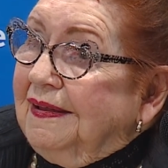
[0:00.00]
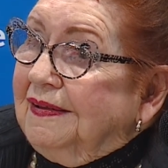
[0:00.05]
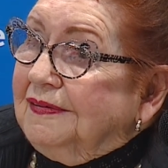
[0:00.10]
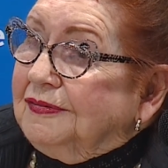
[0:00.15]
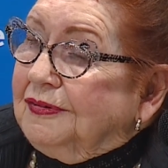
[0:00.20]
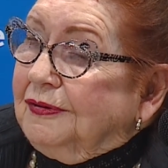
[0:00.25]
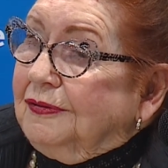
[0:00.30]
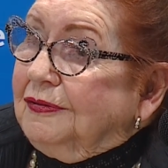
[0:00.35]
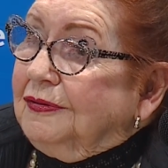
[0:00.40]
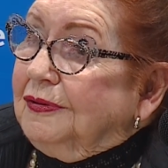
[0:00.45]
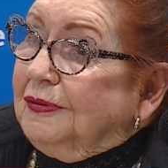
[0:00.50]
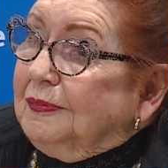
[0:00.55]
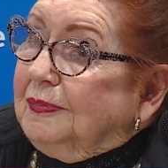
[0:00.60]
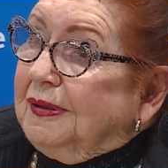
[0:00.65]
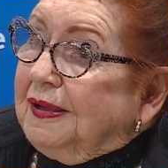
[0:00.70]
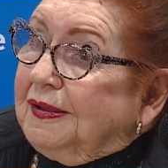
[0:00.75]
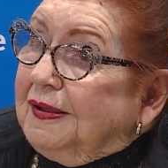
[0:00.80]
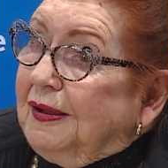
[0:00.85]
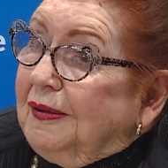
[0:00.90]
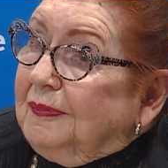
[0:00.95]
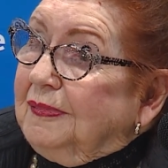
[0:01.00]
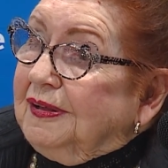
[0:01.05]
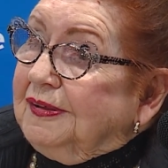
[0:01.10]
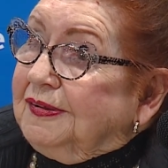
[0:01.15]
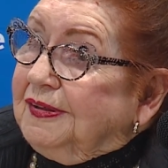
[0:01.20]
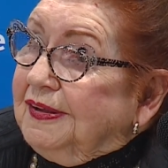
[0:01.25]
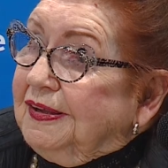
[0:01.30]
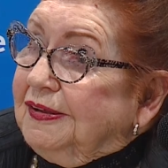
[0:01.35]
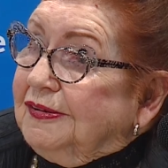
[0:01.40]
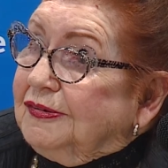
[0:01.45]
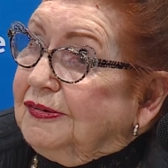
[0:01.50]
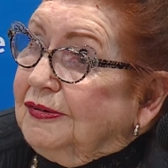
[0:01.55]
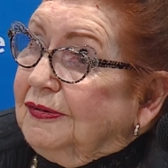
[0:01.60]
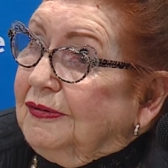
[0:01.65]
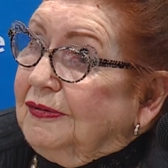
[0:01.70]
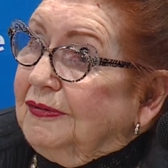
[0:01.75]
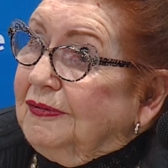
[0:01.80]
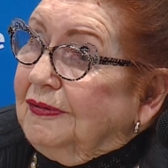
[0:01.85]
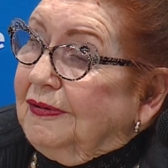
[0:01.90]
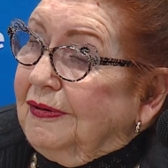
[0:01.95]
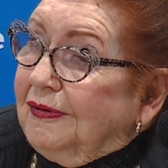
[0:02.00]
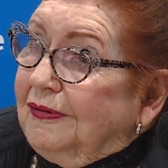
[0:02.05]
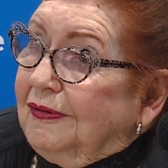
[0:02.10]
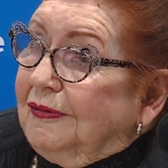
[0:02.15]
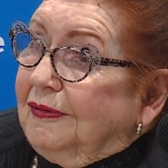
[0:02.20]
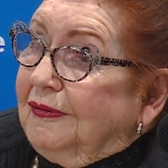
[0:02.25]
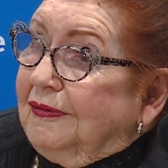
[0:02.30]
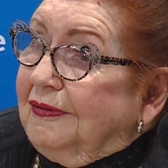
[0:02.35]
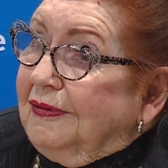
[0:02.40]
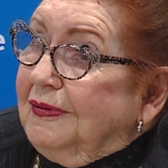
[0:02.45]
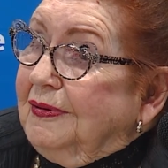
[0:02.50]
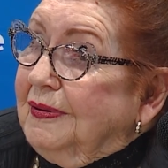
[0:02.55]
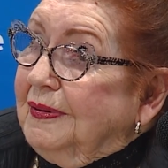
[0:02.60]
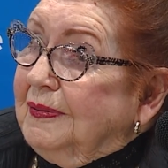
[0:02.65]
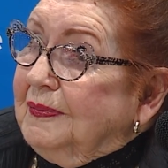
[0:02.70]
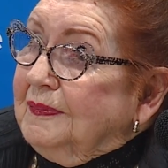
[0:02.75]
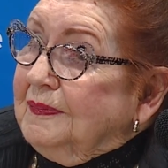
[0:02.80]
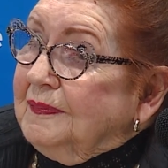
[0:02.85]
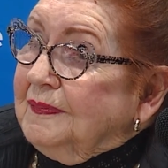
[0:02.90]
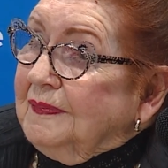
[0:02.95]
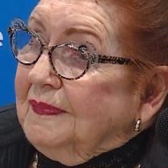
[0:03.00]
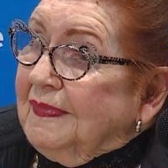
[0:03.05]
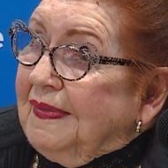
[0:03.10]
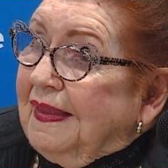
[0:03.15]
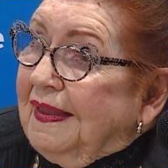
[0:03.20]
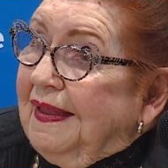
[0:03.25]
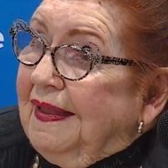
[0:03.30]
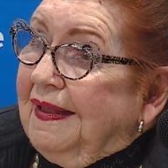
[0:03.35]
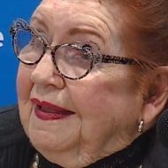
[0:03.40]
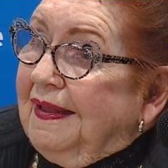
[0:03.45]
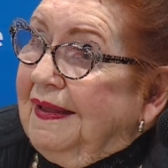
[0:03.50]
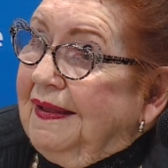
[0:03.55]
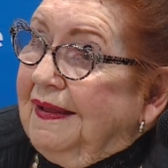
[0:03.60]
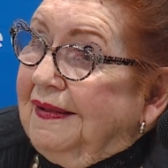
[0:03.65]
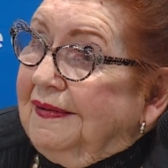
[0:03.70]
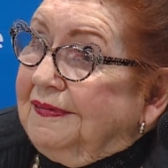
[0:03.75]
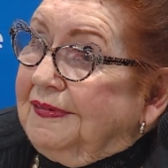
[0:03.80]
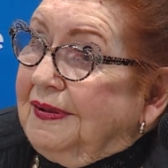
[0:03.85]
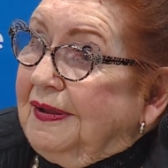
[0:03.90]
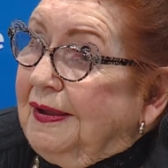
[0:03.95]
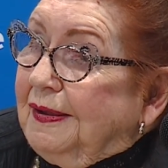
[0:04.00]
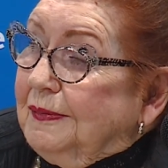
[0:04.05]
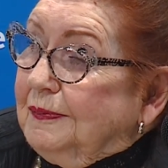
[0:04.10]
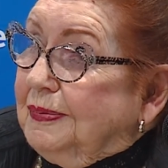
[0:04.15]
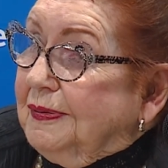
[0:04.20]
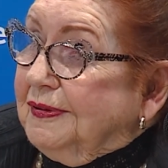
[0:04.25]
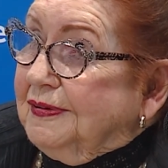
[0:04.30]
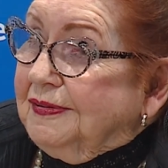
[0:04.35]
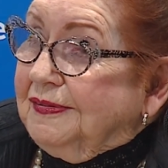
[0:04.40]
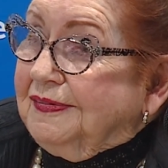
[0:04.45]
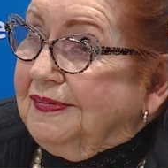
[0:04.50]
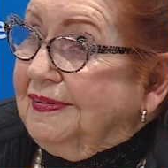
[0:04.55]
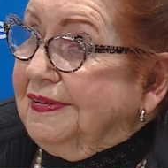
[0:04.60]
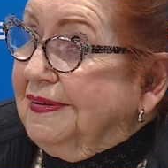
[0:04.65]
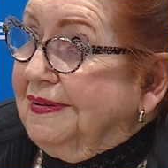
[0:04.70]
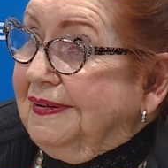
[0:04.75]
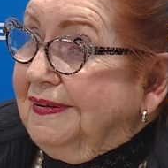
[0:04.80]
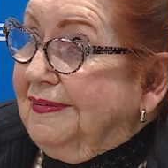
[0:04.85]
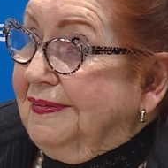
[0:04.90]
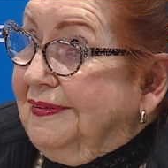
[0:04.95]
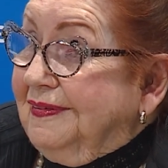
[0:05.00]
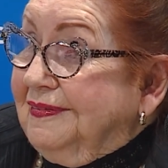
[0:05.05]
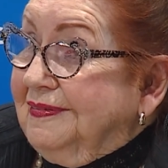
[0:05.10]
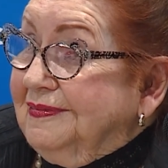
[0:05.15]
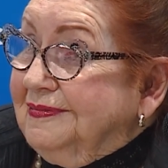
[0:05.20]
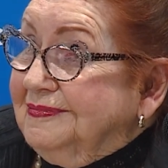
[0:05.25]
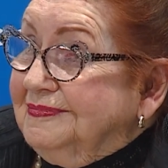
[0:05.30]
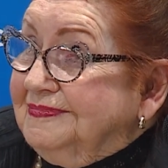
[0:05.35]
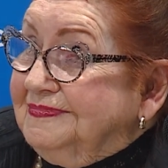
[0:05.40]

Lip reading: So you become a teacher or a typist, you know,